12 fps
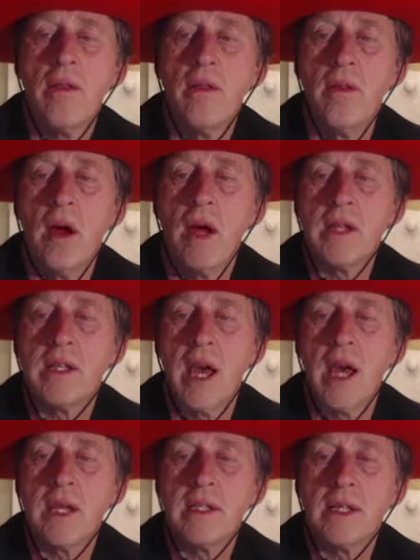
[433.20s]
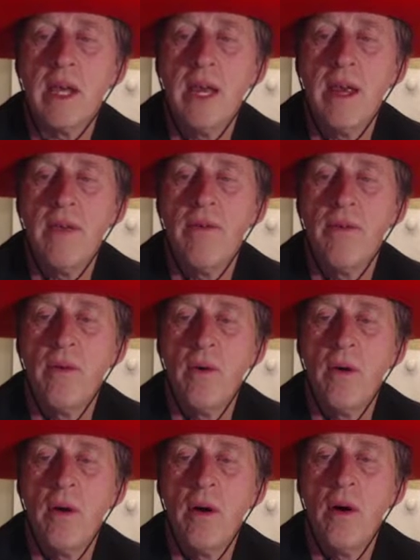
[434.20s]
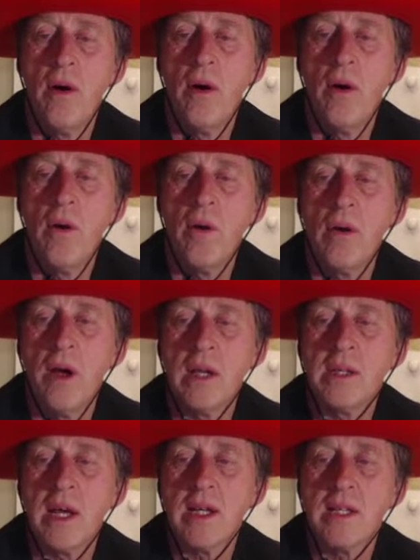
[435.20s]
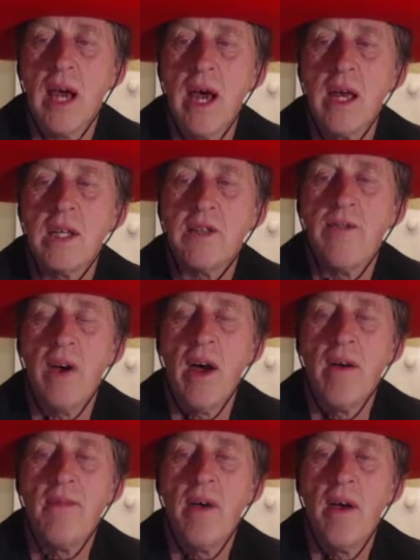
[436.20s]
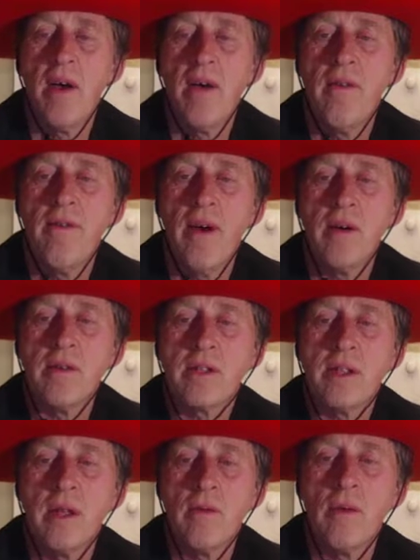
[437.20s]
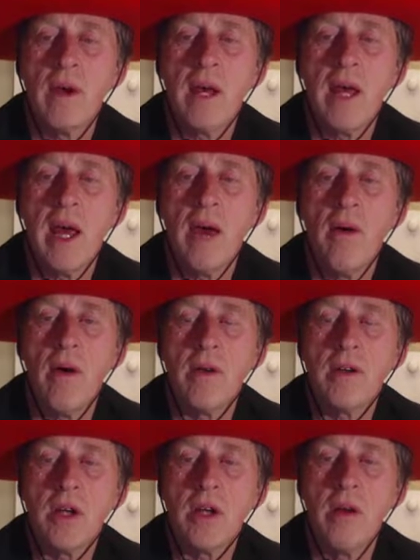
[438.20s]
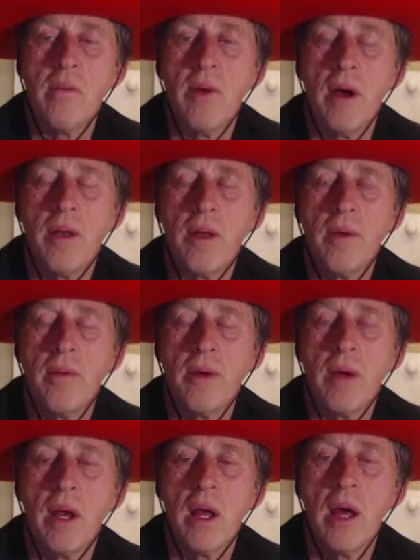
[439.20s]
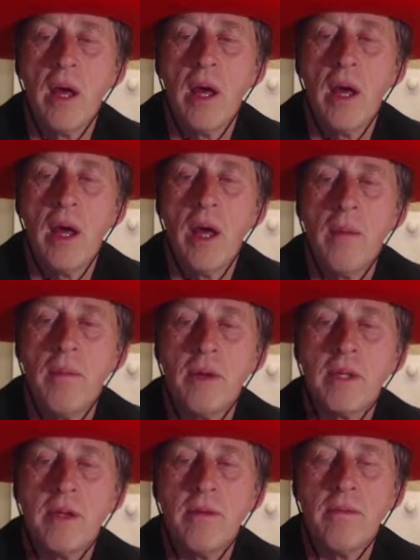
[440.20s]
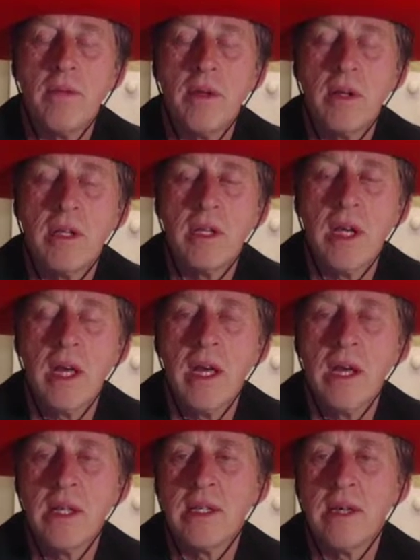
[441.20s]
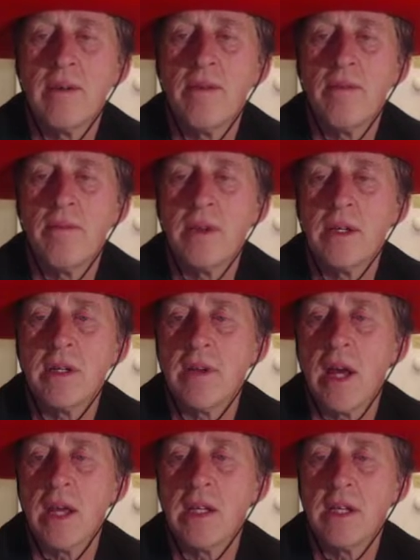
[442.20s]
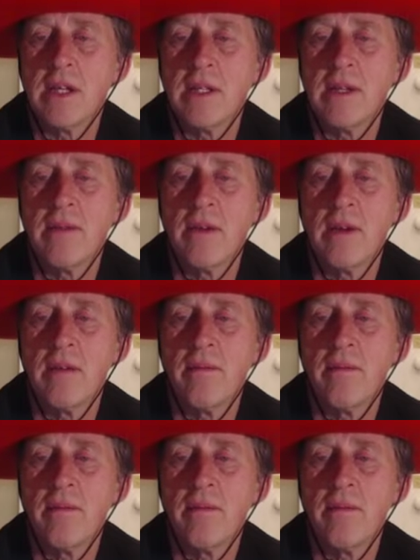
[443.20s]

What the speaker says: knight takes e4 or knight takes h5 fails to the red arrow shown by the computer. Bishop d7, bishop takes d7.